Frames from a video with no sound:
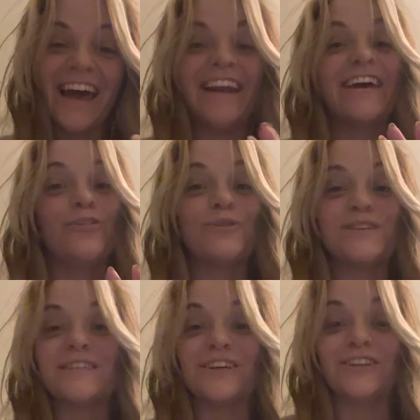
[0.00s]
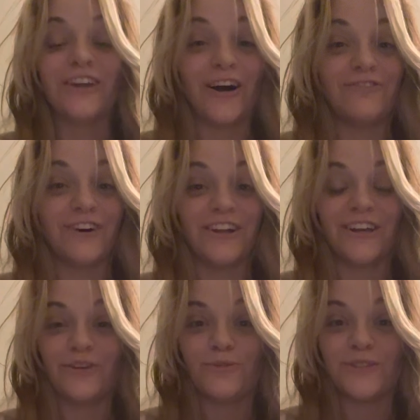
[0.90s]
and it was not fun.
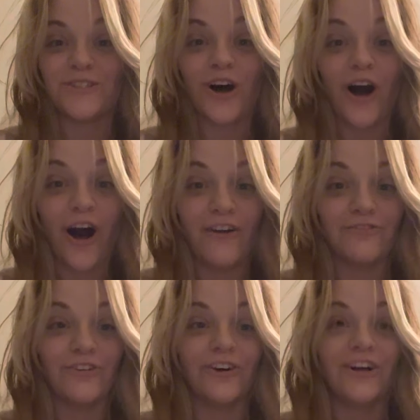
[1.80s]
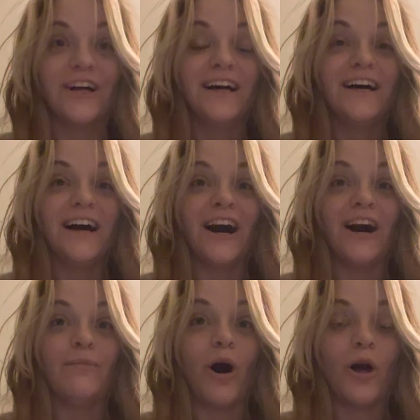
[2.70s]
It was awful.
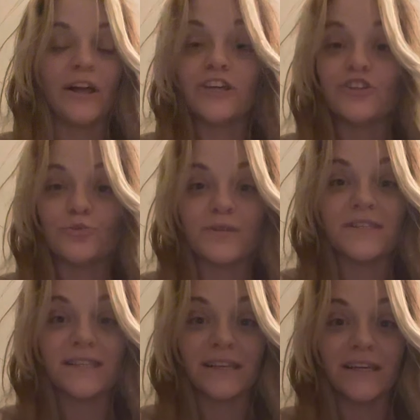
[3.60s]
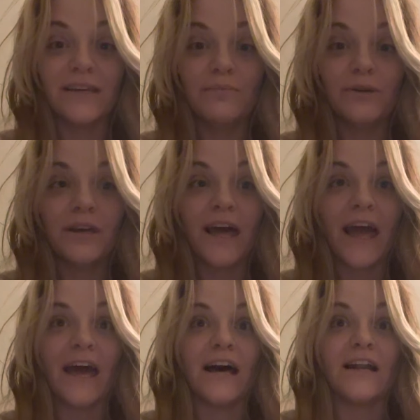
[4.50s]
Um, all I could do was sleep.
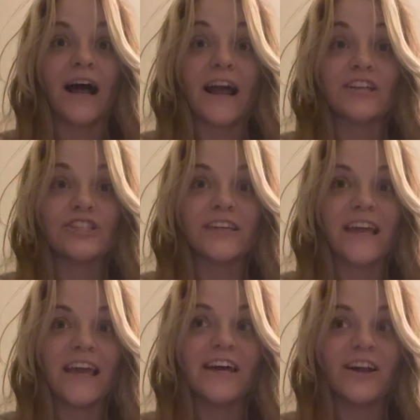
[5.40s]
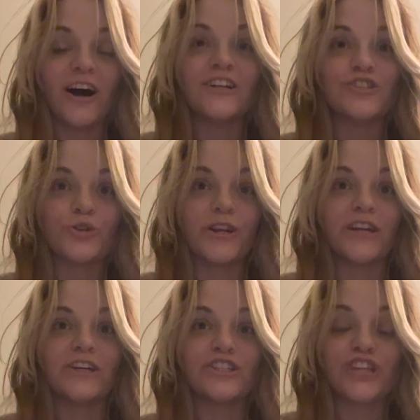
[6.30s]
And I actually cannot
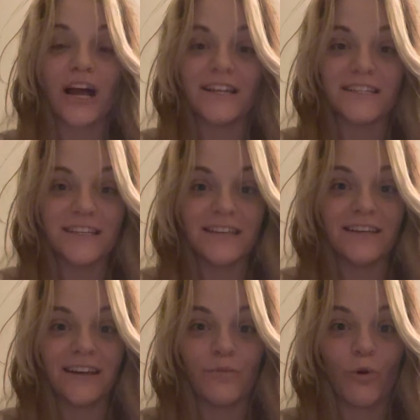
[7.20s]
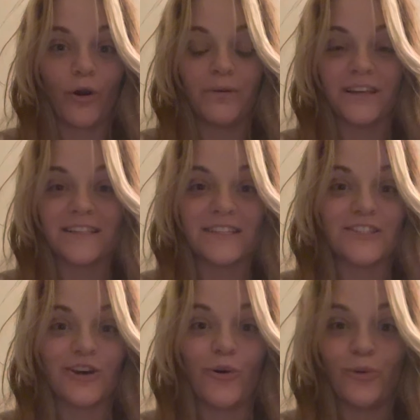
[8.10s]
drink chai tea anymore because that's
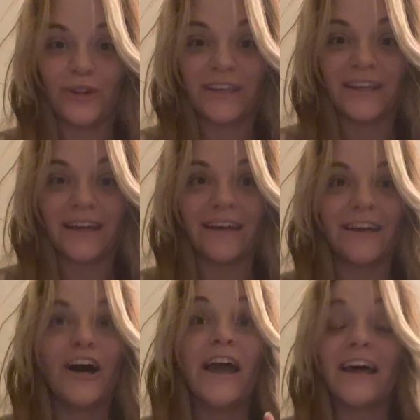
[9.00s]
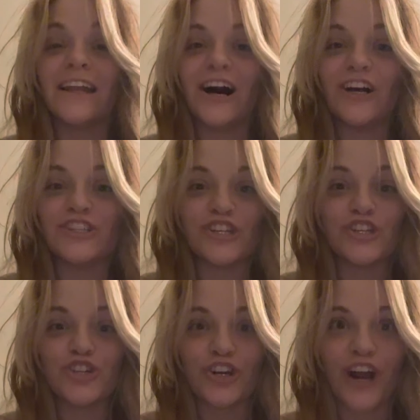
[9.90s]
the only thing. And uh,
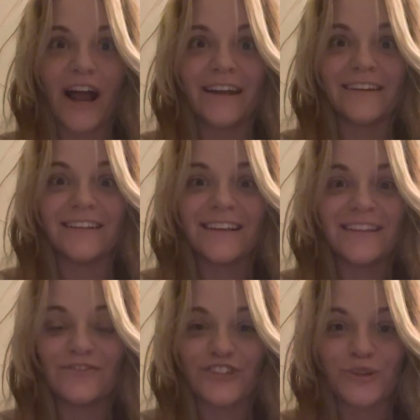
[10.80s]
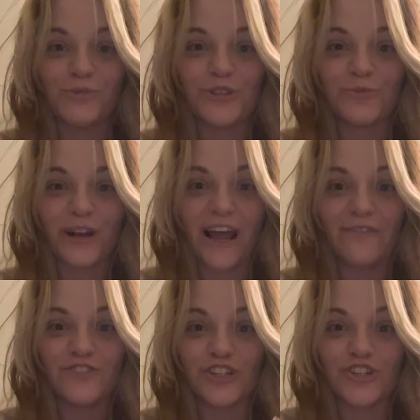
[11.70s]
ginger, I for some reason when I
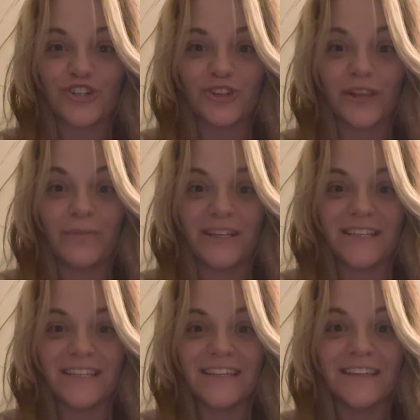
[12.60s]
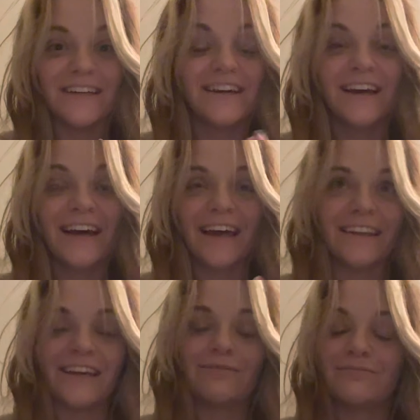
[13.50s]
have ginger lemon tea, it
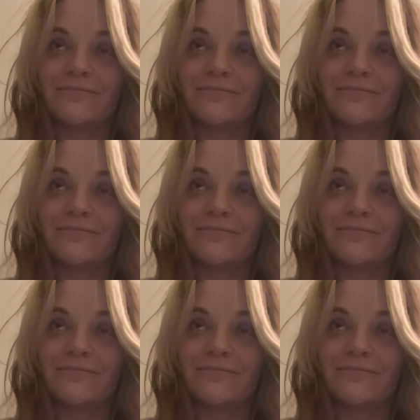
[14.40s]
like